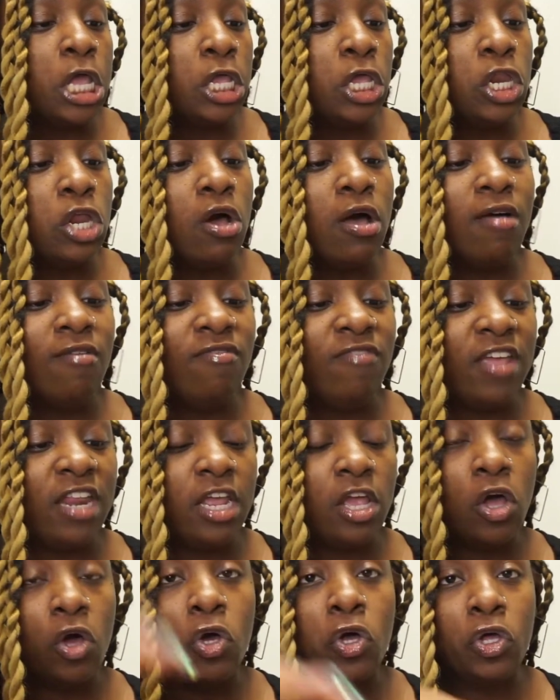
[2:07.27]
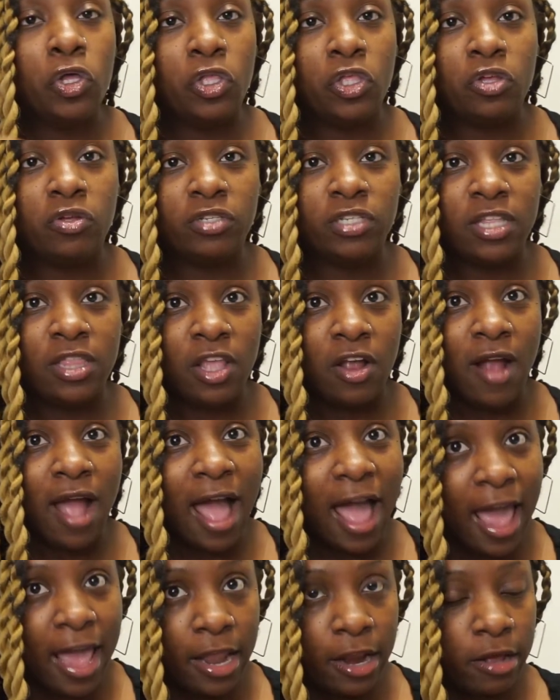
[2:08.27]
you know, a video using their
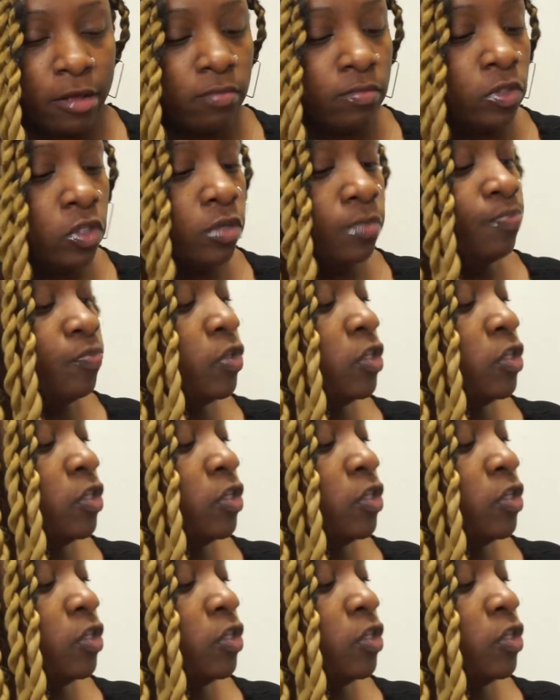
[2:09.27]
items.